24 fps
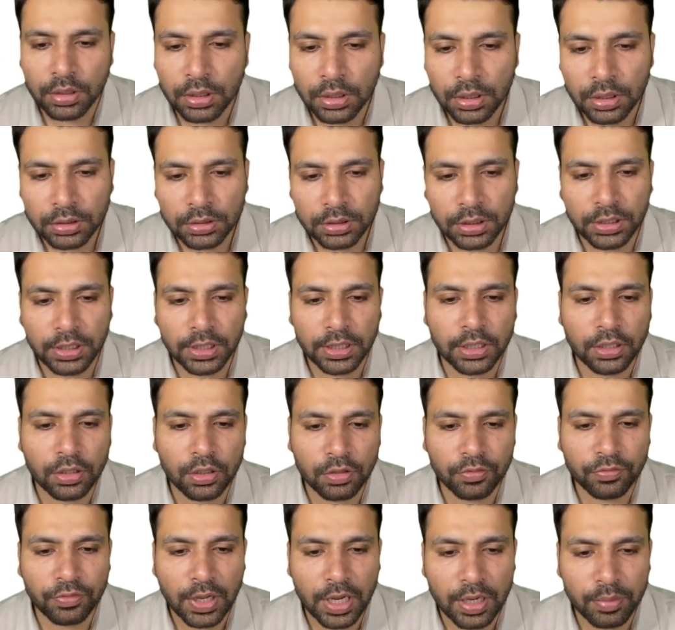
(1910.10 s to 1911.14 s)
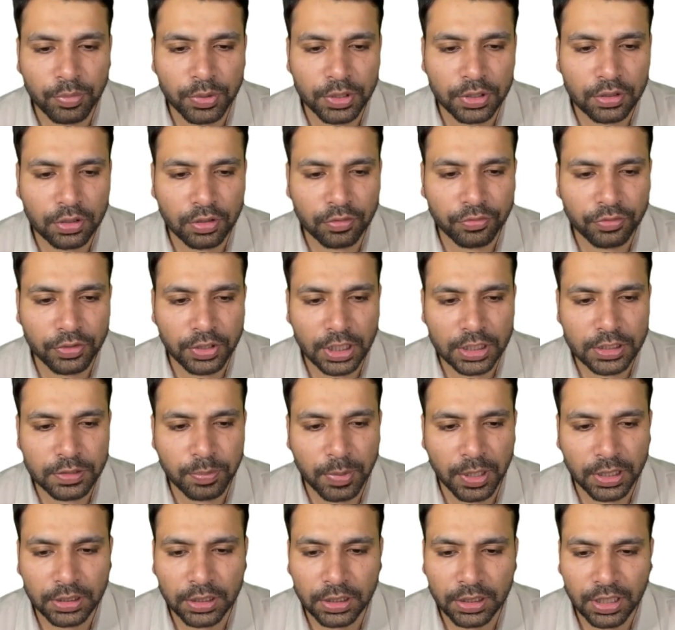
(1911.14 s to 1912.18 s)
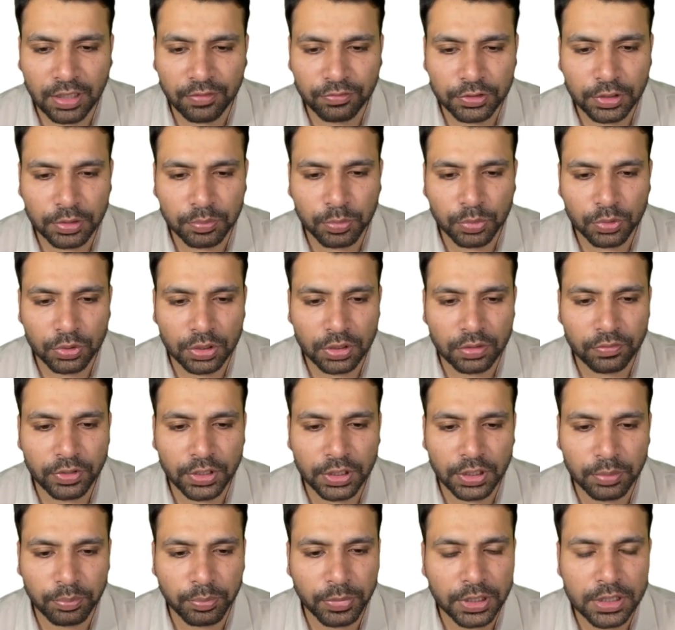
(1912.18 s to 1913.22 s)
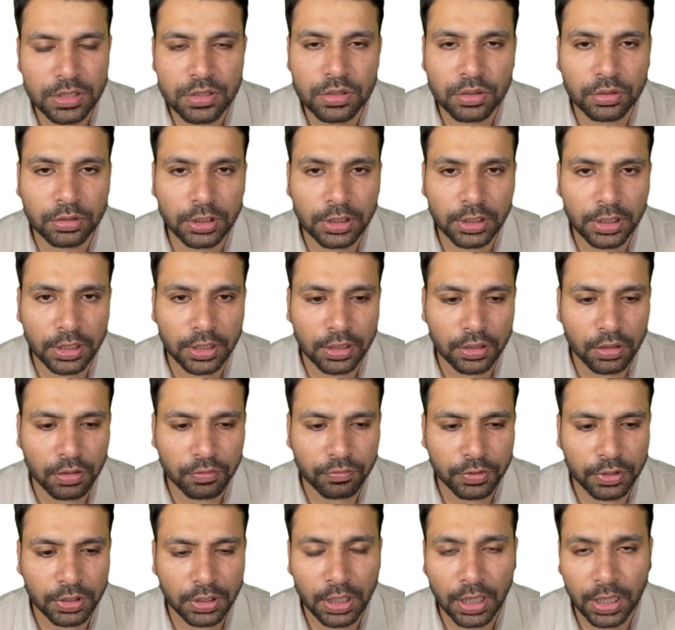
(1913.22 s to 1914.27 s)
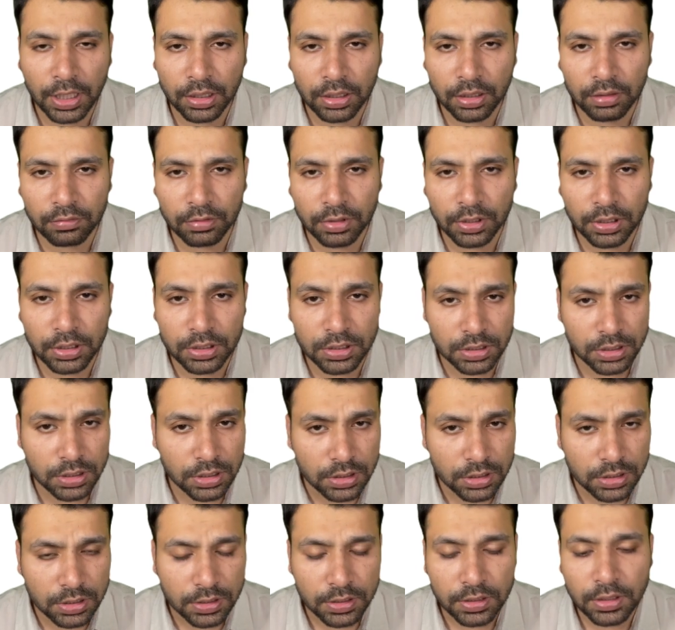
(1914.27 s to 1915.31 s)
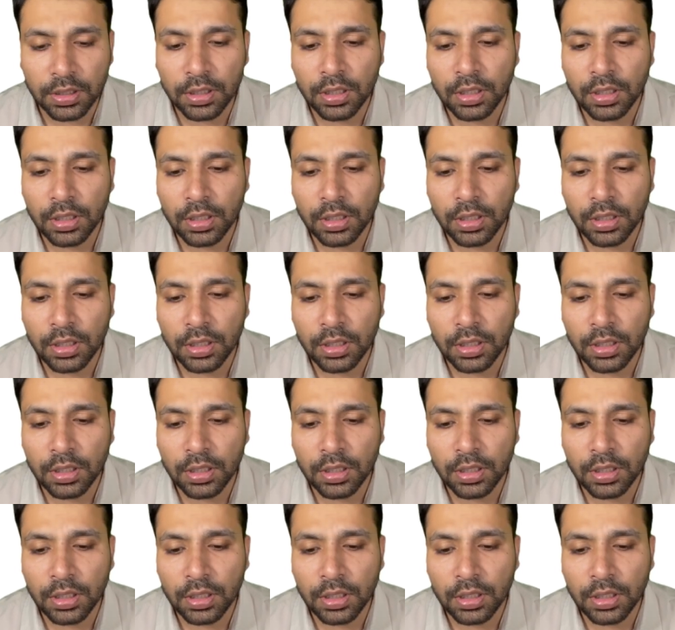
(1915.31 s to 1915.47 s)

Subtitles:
degree of hypertrophy expected after portal vein depends on the degree of underlying liver disease.